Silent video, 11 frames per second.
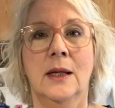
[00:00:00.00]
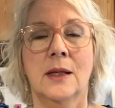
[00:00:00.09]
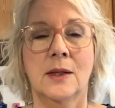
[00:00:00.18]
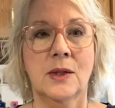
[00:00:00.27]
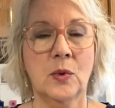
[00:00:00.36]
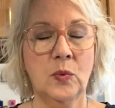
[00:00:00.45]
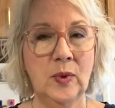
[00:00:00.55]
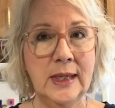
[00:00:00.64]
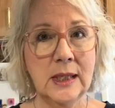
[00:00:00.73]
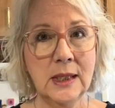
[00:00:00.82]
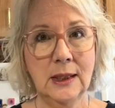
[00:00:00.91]
So
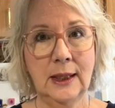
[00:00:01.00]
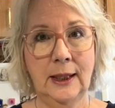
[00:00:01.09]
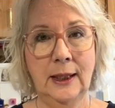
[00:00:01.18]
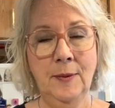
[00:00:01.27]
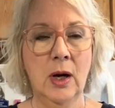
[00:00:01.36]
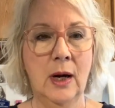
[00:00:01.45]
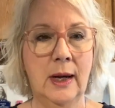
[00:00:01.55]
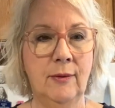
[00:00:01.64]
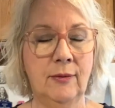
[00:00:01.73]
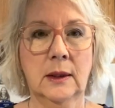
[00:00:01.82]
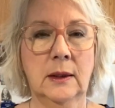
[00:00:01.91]
recently
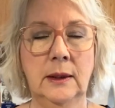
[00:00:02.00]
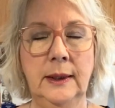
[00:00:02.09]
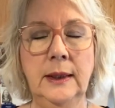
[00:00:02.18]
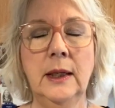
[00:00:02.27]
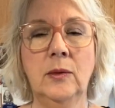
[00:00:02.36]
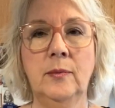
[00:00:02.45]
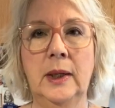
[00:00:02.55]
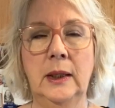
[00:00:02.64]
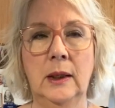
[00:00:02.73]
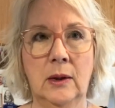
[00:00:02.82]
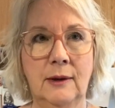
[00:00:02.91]
I've cleaned out
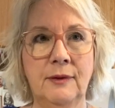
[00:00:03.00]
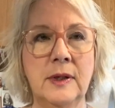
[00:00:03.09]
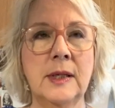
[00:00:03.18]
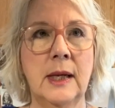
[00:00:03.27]
my office,